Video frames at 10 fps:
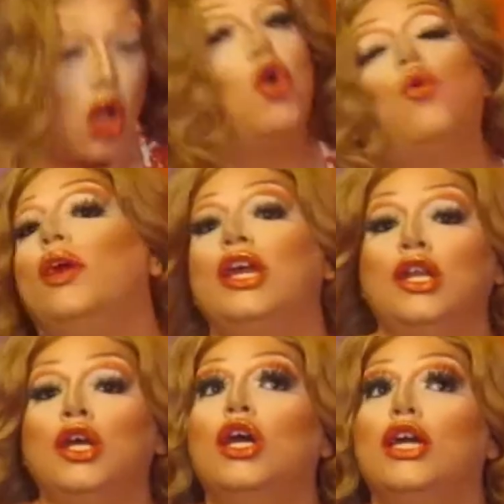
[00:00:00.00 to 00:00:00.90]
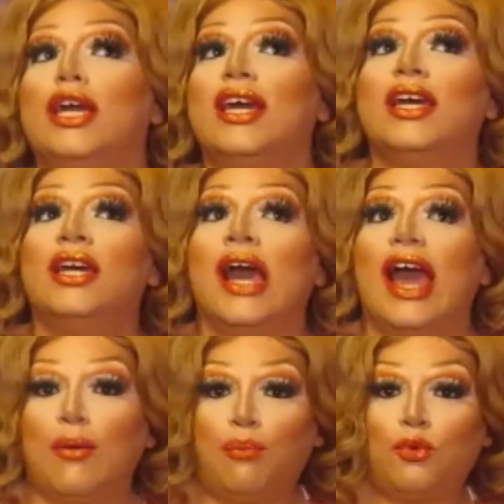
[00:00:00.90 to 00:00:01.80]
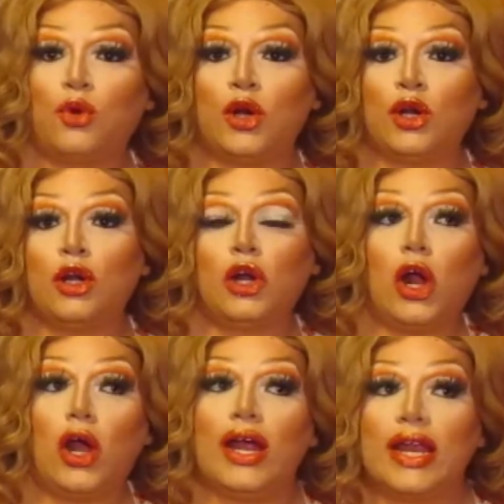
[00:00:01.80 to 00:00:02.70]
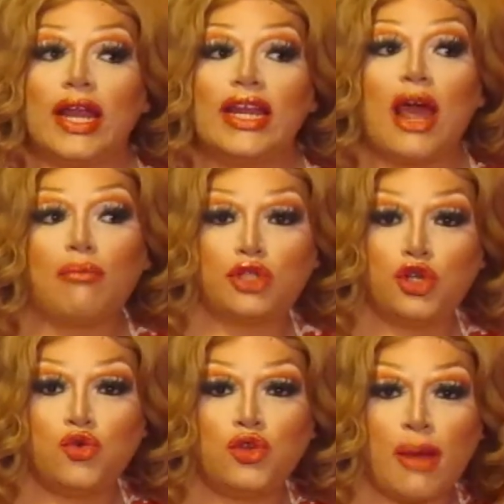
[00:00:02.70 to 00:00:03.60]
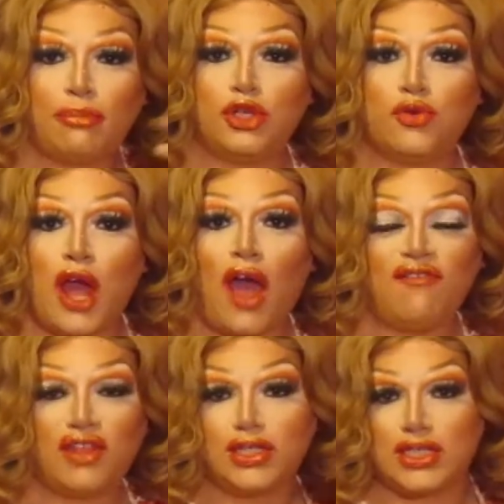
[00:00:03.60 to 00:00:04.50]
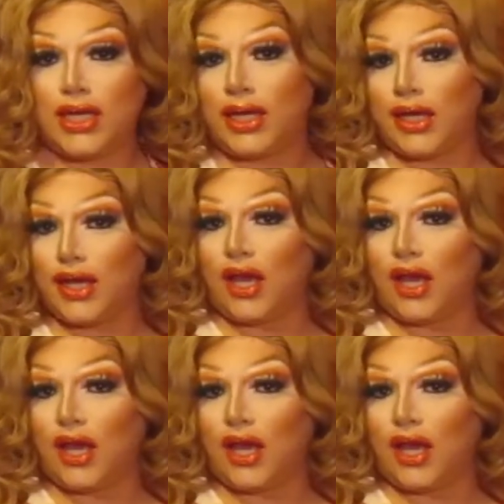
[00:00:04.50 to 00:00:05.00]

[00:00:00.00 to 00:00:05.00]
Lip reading: queen, king, emperor, Neptuna of the sea.